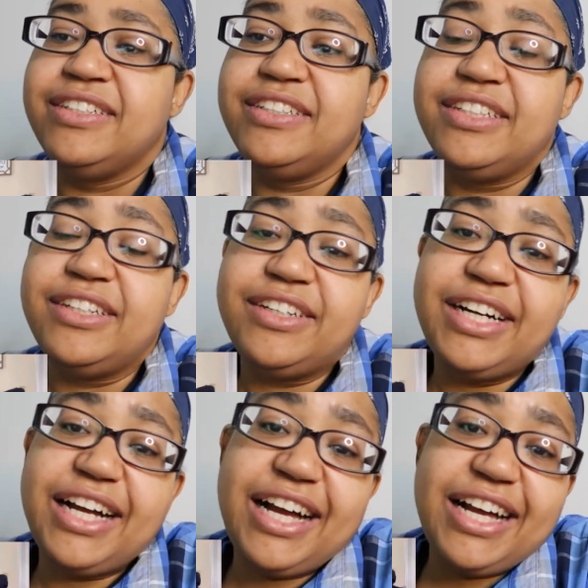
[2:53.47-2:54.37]
Yeah,
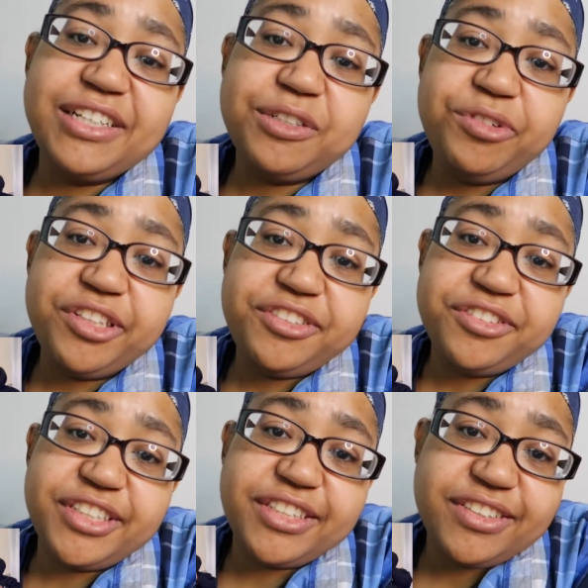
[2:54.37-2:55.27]
I quit
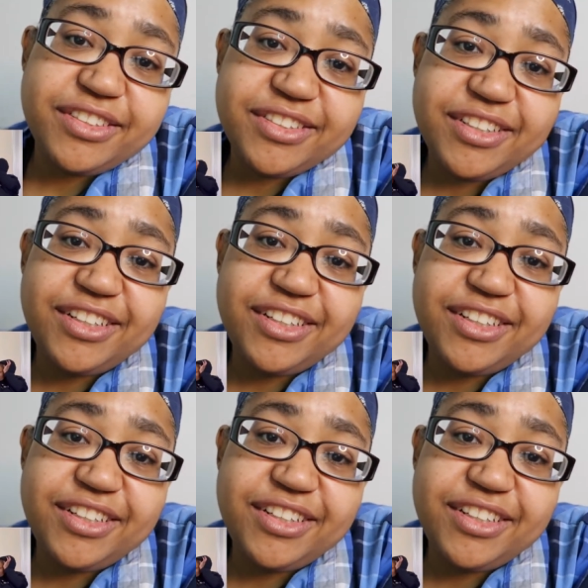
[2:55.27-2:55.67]
drinking